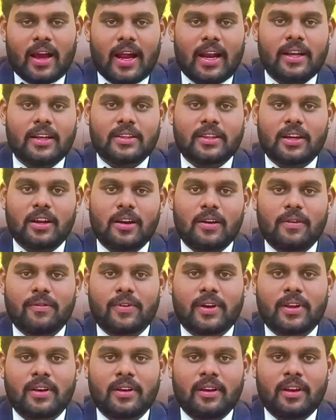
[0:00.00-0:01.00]
and third
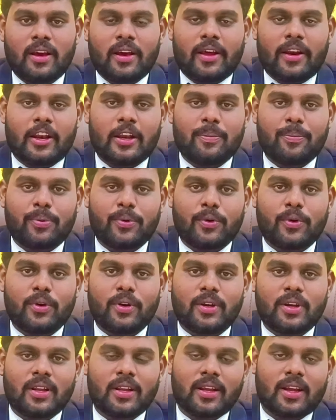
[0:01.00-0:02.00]
one,
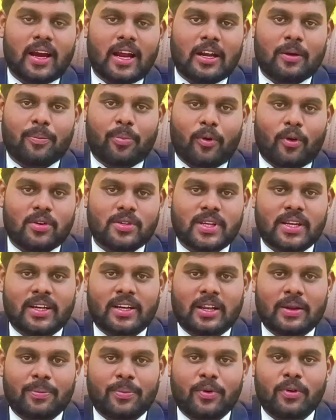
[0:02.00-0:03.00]
report and
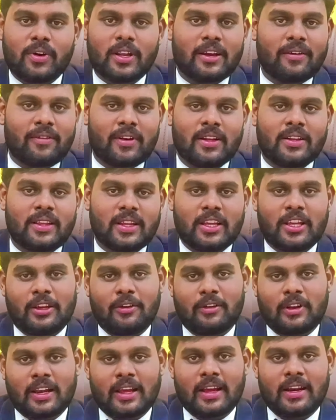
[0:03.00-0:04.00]
project report everything
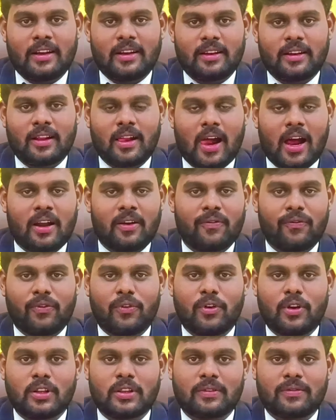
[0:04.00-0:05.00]
you will get, and
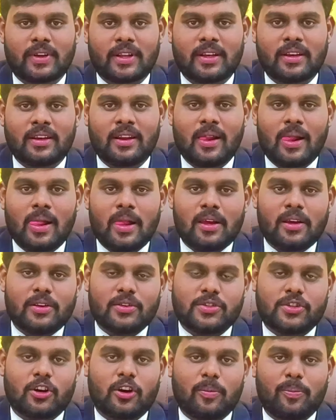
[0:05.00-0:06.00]
fourth one,
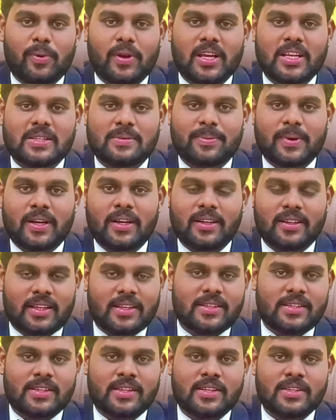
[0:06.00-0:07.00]
job placement,
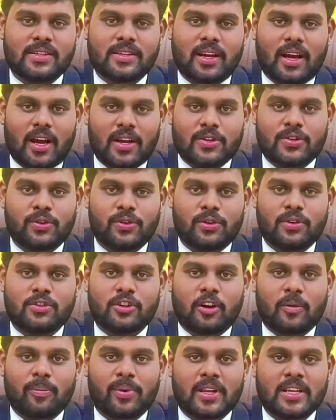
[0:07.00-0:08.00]
this is assured
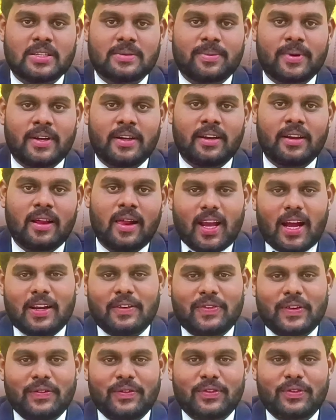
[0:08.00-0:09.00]
job placement.
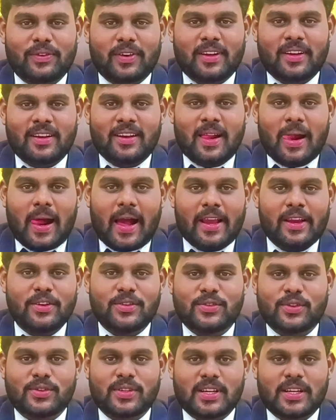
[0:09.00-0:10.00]
And fifth one,
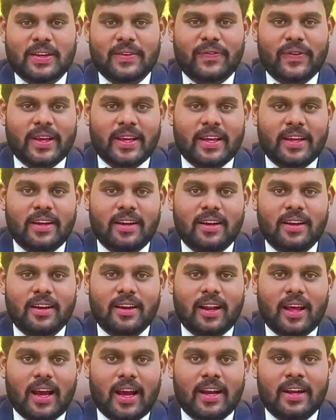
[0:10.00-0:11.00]
ISO
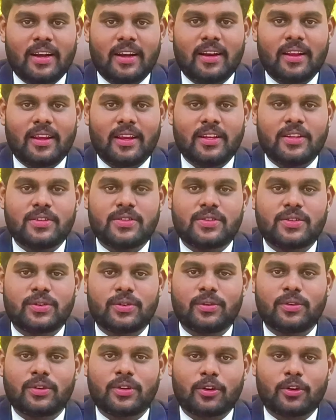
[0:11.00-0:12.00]
certificate and
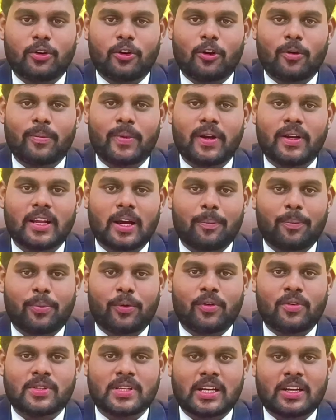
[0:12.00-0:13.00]
institute government
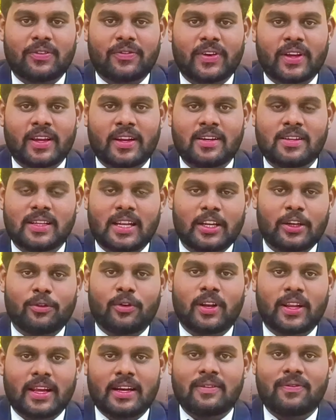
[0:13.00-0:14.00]
approved certificate that you
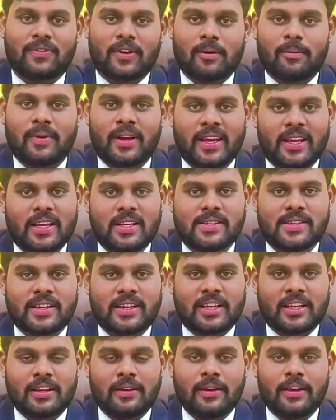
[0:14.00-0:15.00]
will get from
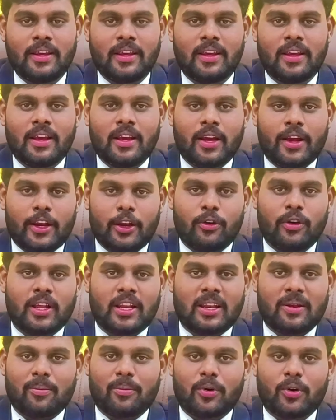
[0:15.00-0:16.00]
AICTE New
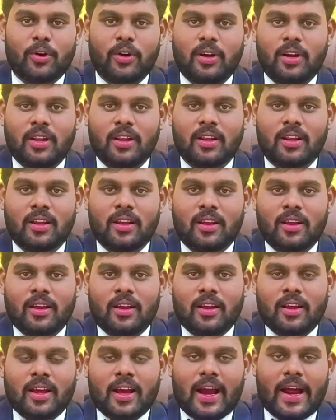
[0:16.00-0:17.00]
Delhi board.
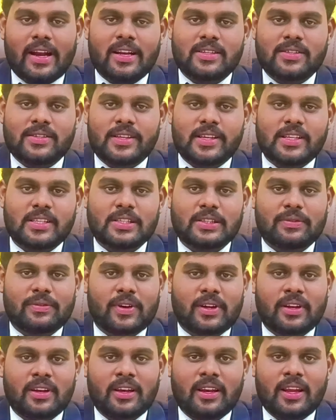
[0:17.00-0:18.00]
And sixth
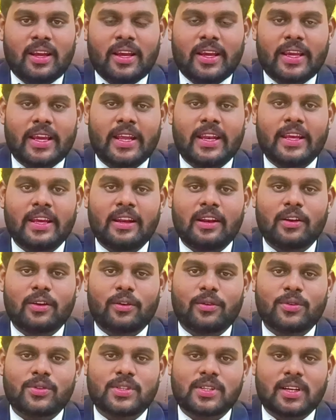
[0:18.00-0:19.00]
one, career
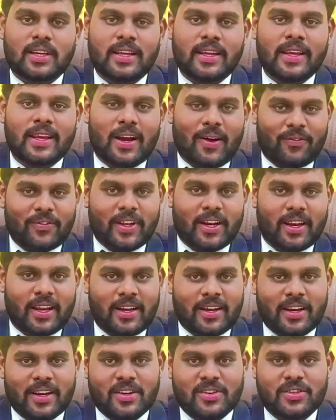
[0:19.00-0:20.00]
counseling after
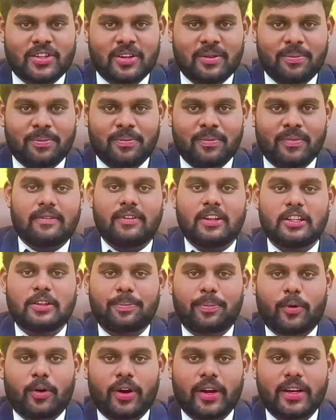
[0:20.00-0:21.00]
internship.
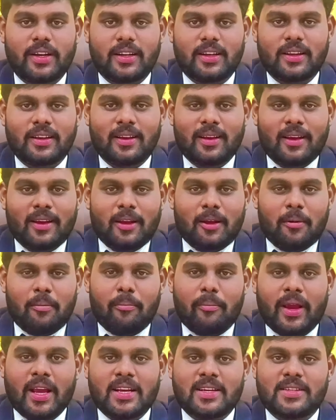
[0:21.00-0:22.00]
Seventh point,
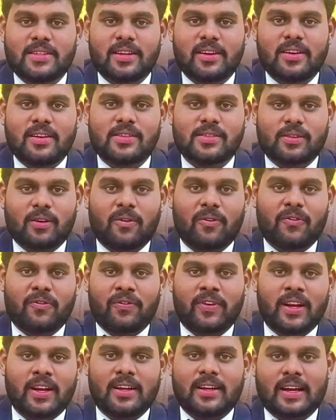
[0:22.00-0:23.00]
mentioned
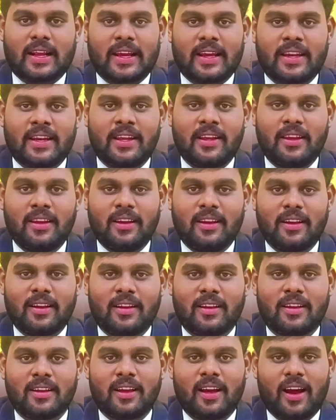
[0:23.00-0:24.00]
software training
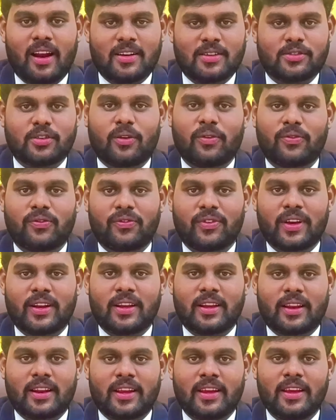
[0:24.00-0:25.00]
and
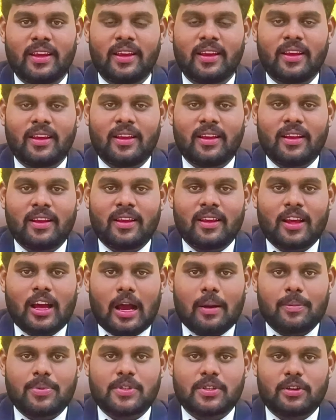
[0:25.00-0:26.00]
software career.
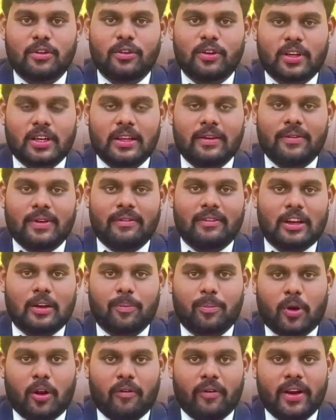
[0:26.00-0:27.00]
Absolutely, we
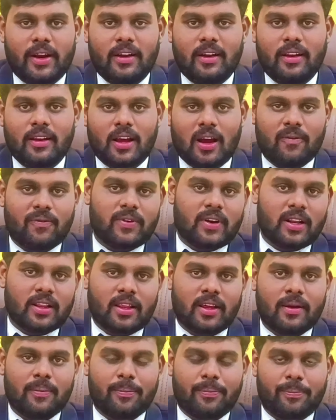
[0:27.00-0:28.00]
will provide after
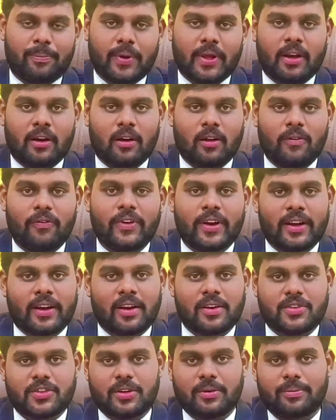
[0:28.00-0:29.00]
the period of
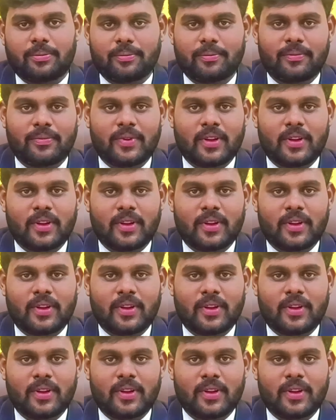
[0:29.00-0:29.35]
internship.